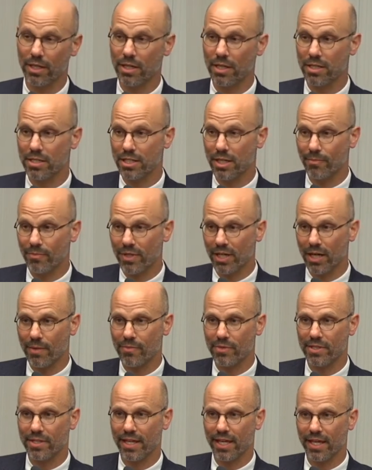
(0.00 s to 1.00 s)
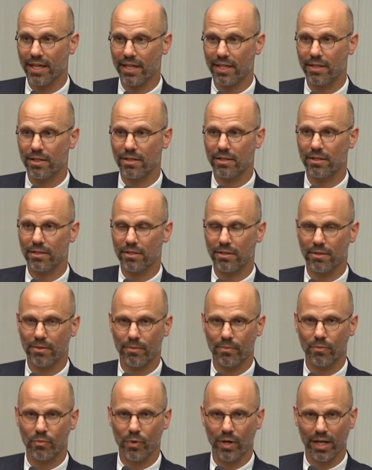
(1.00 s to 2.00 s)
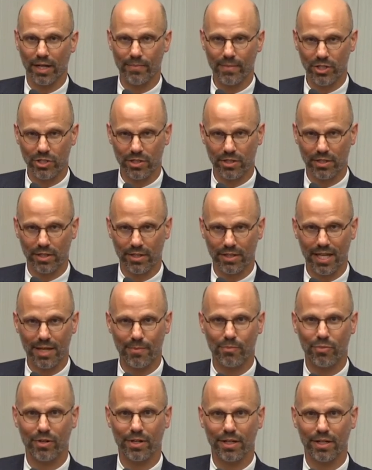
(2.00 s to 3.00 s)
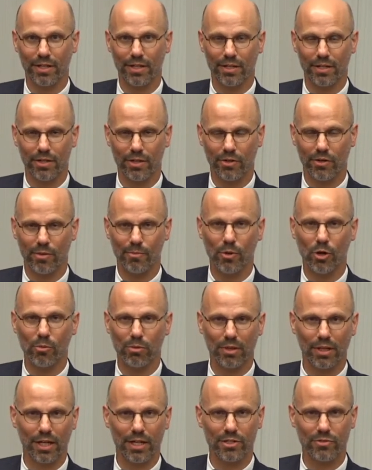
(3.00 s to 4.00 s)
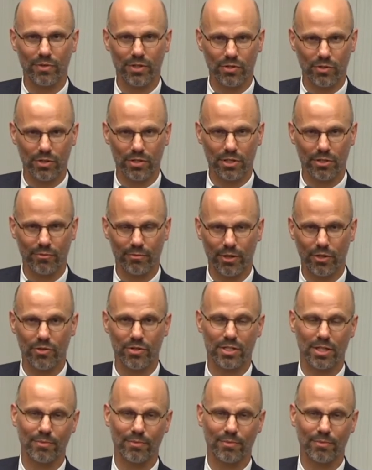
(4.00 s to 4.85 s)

Sometimes they, th when I mentioned that they put in or mobilize resources from others,